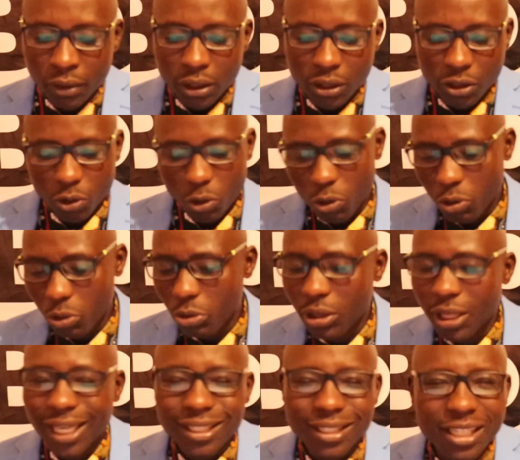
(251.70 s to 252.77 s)
So
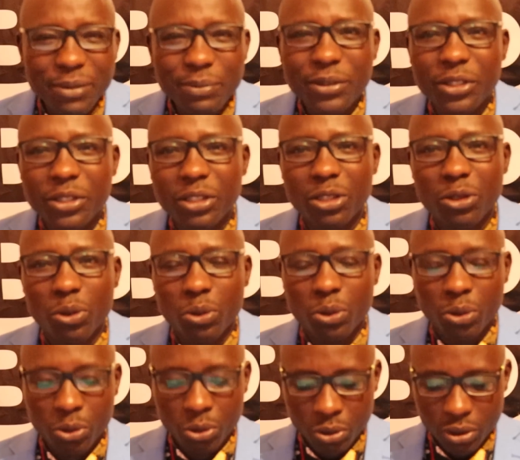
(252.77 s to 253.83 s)
that seems
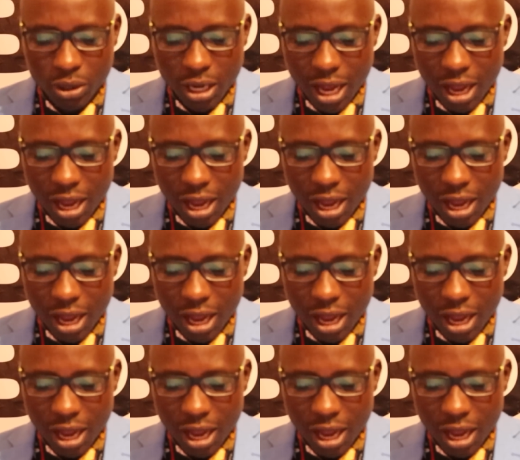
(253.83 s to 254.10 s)
to